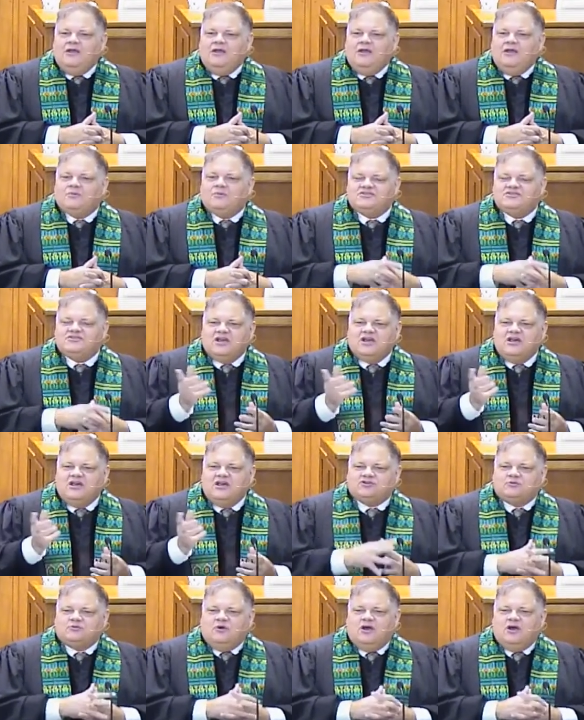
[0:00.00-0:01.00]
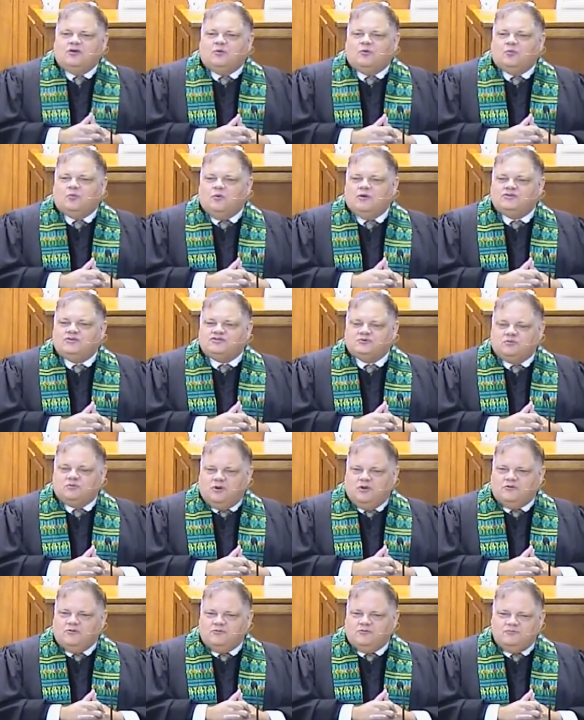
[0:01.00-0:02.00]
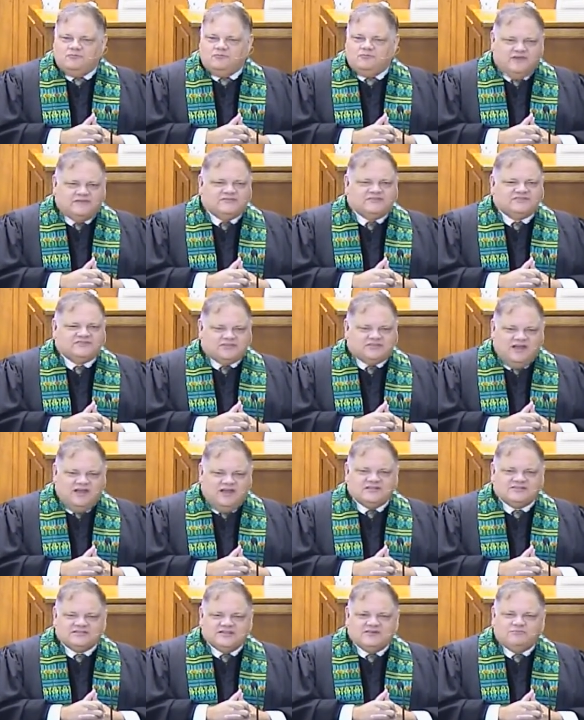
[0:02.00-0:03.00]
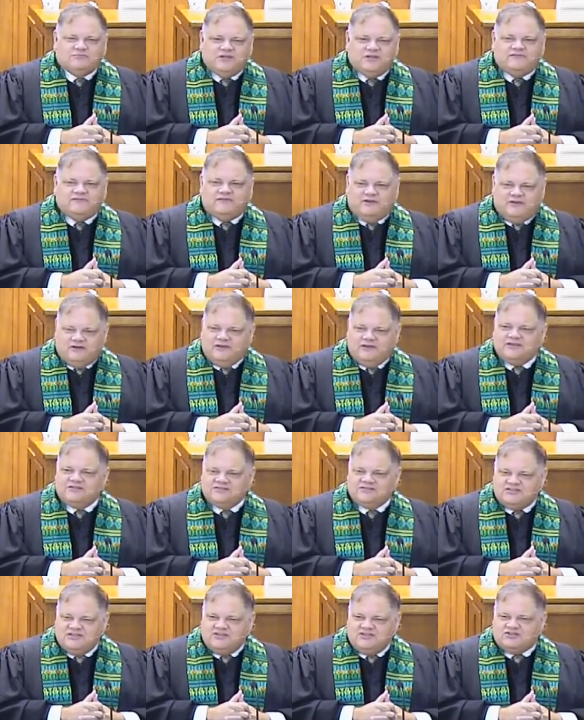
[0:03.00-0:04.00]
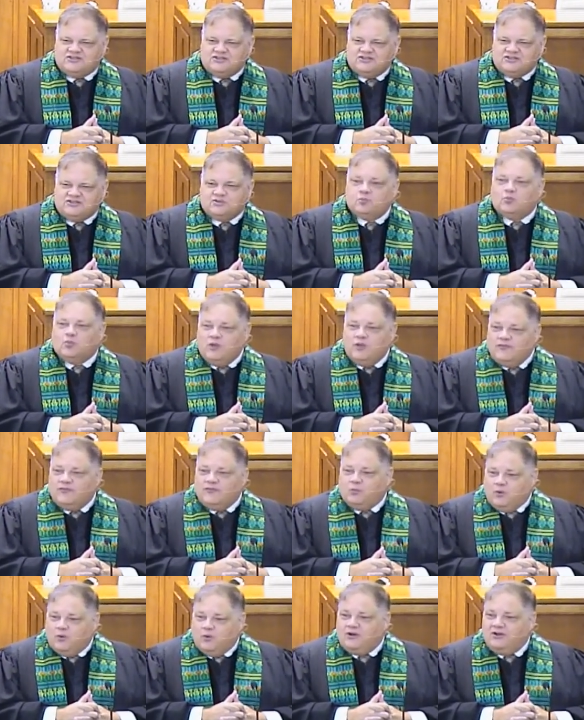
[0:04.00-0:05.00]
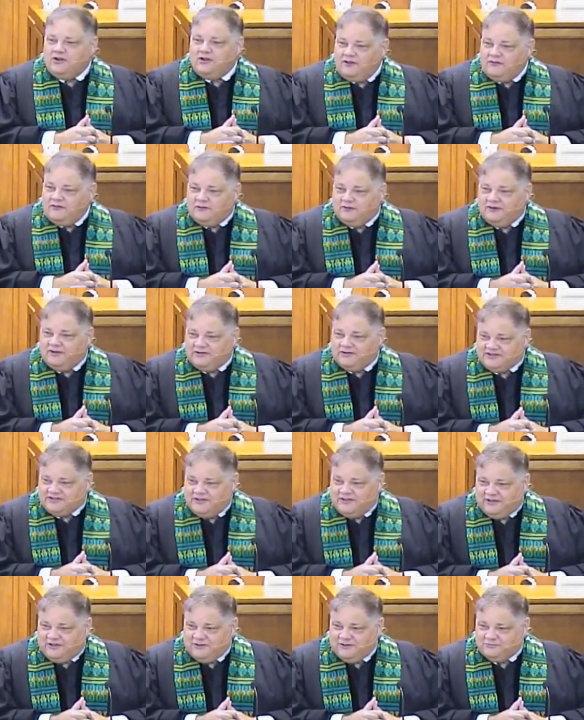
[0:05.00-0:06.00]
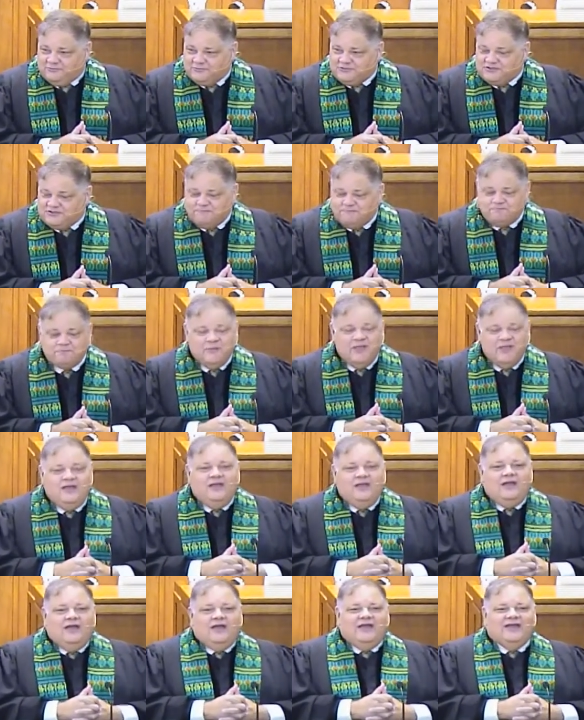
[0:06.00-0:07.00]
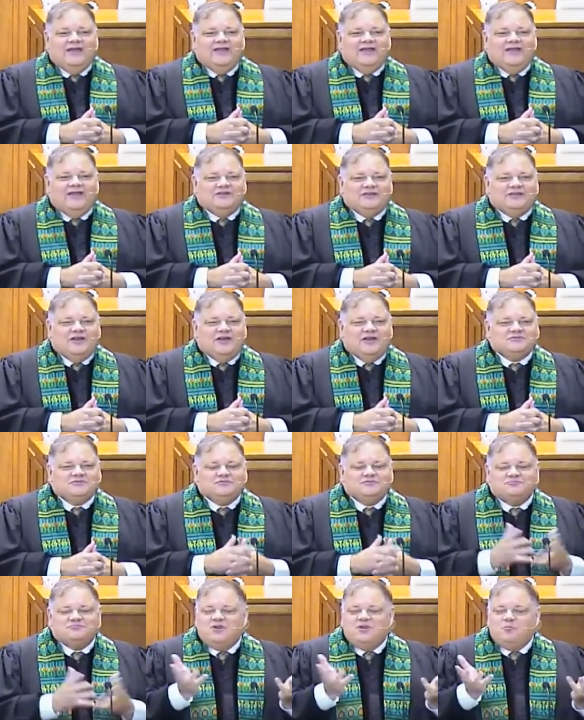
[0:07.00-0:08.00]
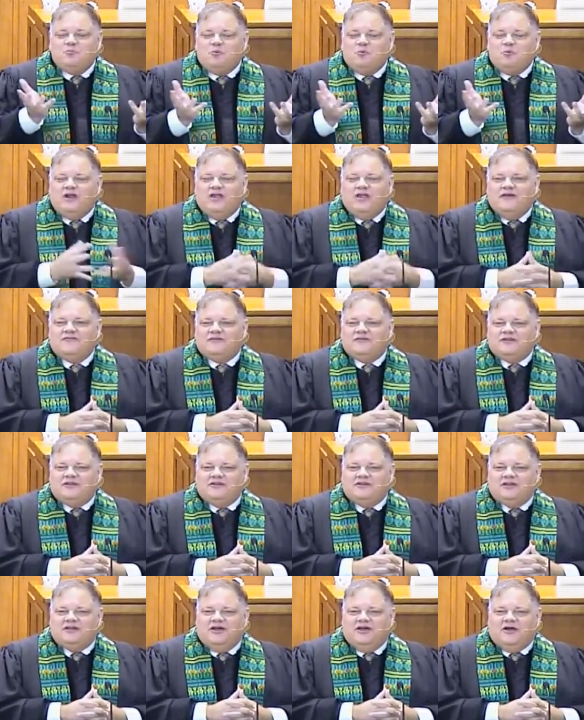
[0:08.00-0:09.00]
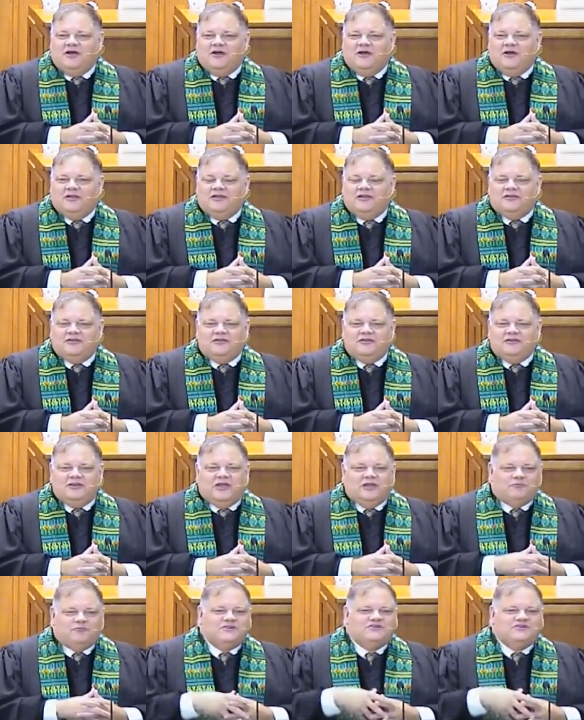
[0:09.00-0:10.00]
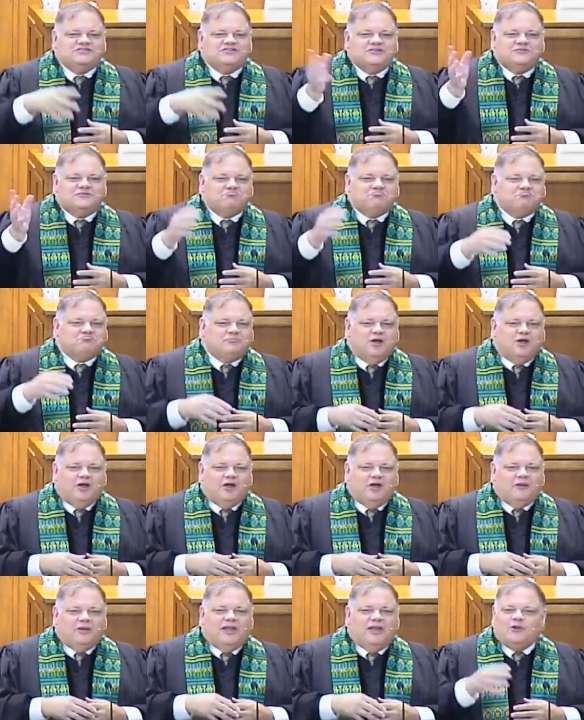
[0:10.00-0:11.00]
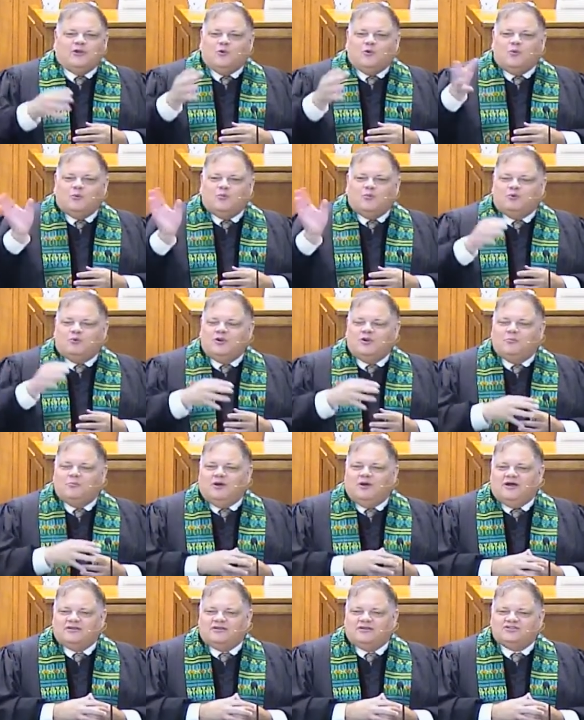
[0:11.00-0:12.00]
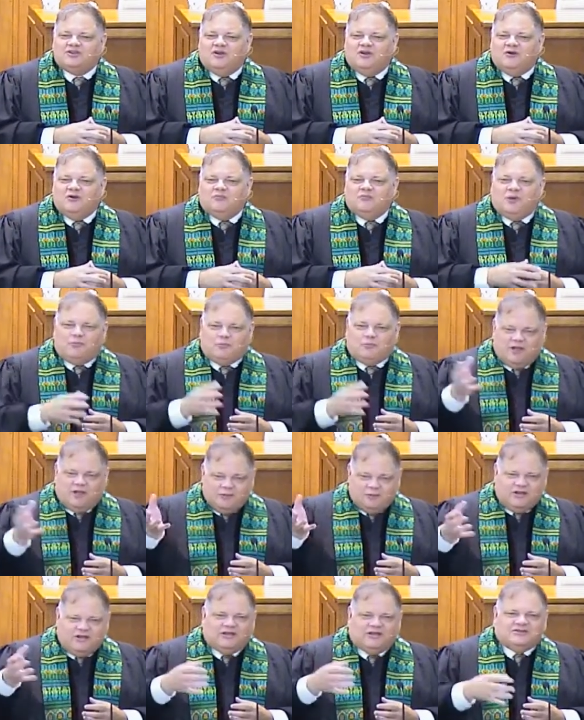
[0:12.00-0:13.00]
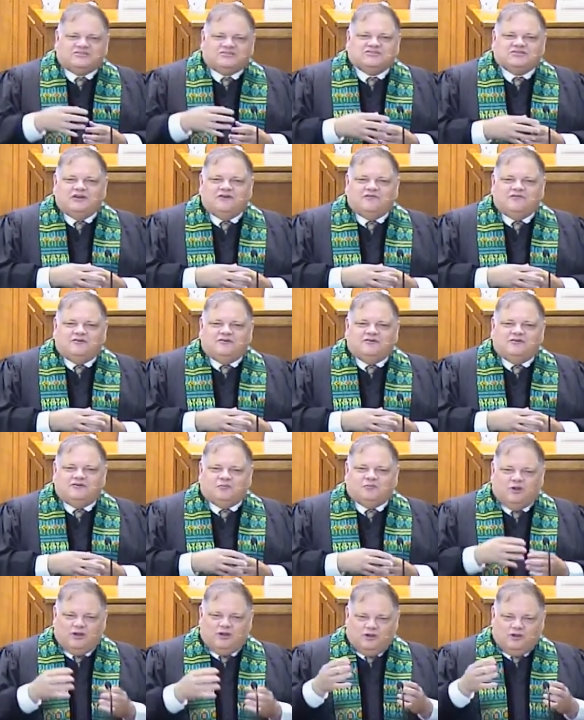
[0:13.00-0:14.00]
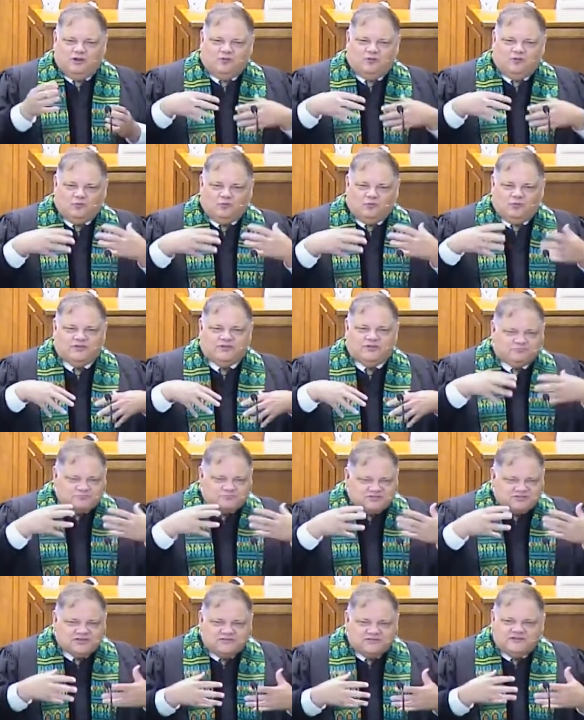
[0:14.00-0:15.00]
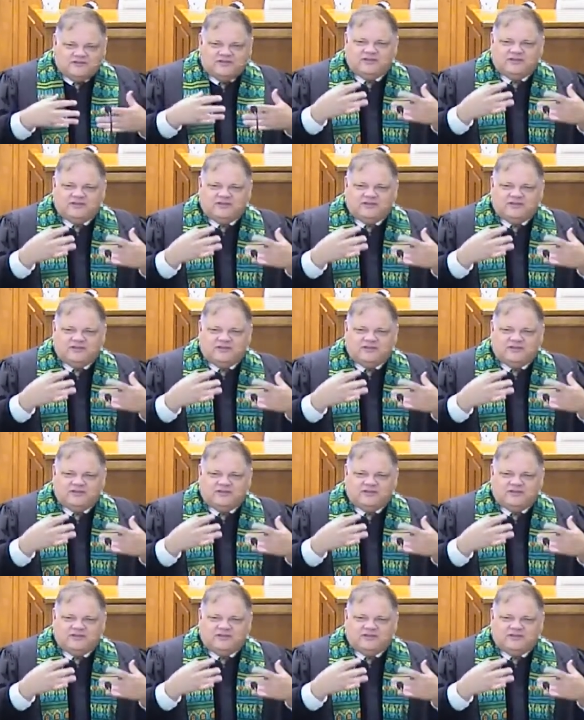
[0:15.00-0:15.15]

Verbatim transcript: But a Scottish writer once wrote that the Scots can be very contentious with one another at times. And uh, it was no more evident uh, in a recent uh, Acorn Brit Box show my mom and I discovered while we sit in the